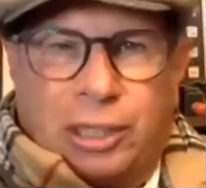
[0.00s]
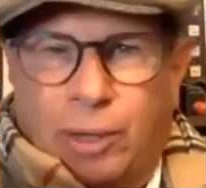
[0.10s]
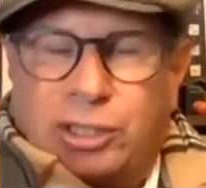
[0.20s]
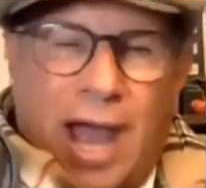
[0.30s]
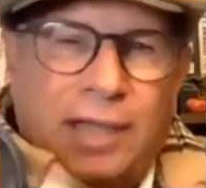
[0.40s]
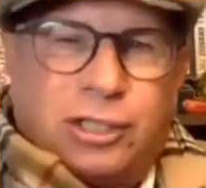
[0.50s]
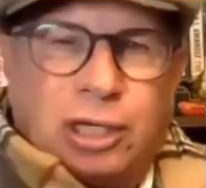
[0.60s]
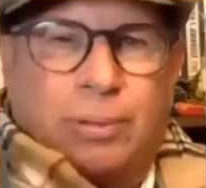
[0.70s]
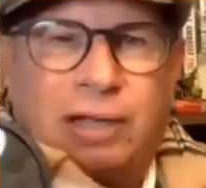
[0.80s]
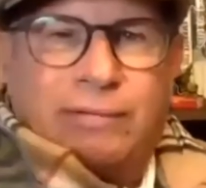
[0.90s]
which actually,
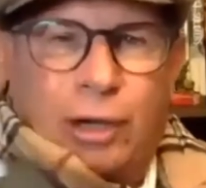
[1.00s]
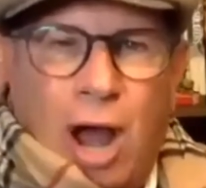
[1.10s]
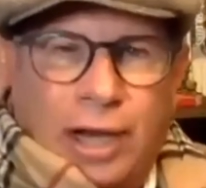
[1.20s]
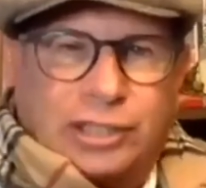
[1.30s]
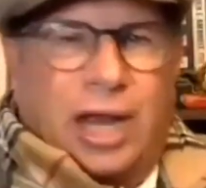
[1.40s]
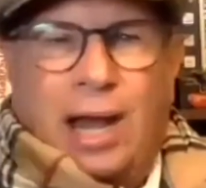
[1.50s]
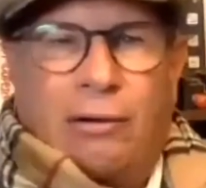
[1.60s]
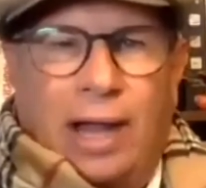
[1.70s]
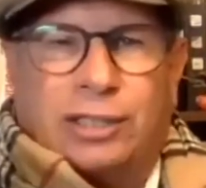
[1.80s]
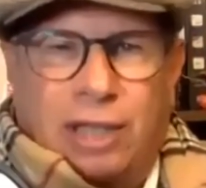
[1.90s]
believe it or not, is
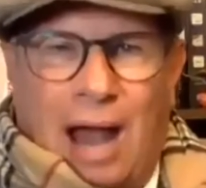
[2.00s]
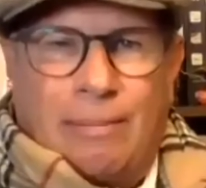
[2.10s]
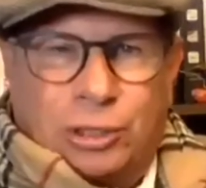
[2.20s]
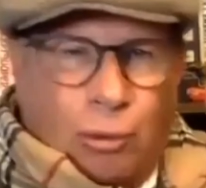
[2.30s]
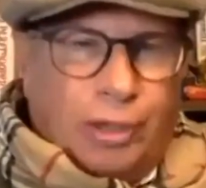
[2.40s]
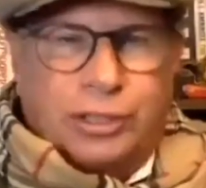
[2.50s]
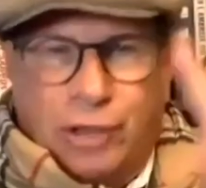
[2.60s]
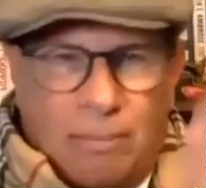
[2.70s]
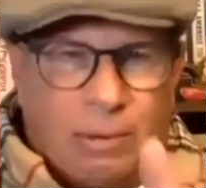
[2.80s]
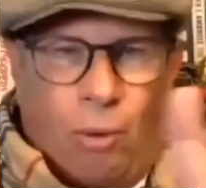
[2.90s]
AirX Laboratories'
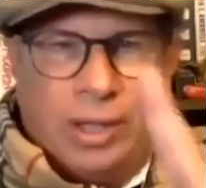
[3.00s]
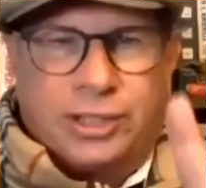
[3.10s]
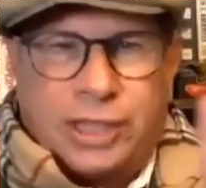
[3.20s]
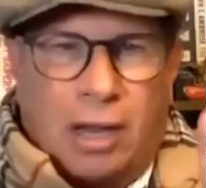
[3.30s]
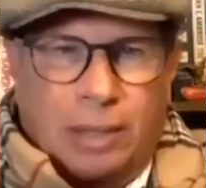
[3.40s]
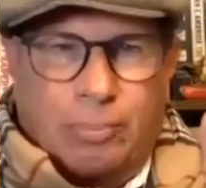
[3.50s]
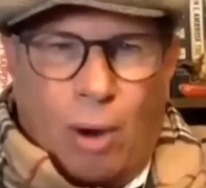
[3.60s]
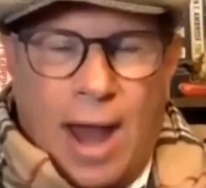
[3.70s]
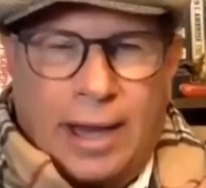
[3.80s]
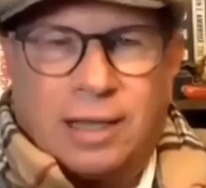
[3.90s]
#1 selling
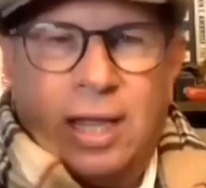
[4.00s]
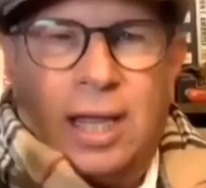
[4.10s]
product.